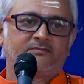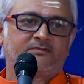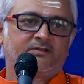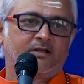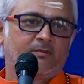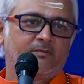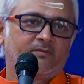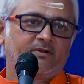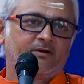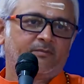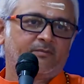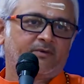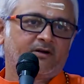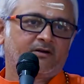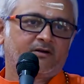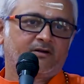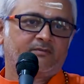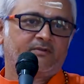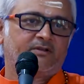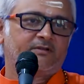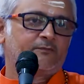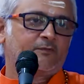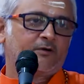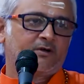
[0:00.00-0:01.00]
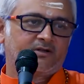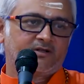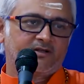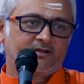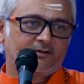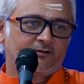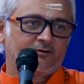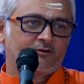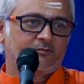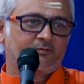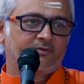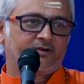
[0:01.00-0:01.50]
Tamaraypakam is 40
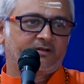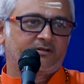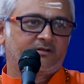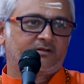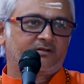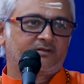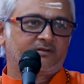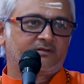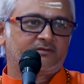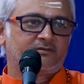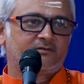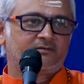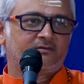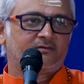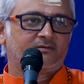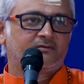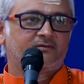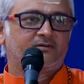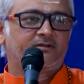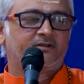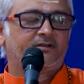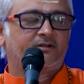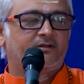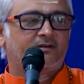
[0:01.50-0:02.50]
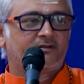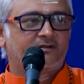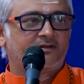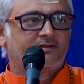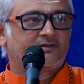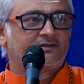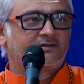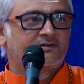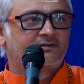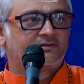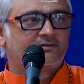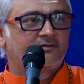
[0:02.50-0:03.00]
kilometers near
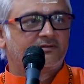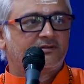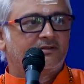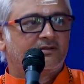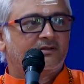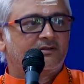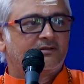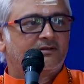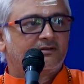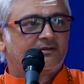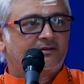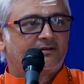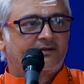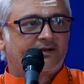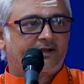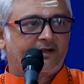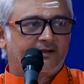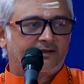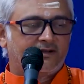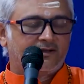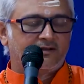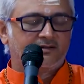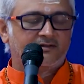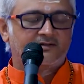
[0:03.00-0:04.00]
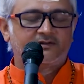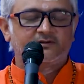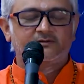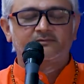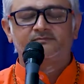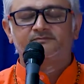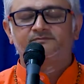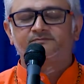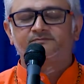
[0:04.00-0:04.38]
this Red Hills.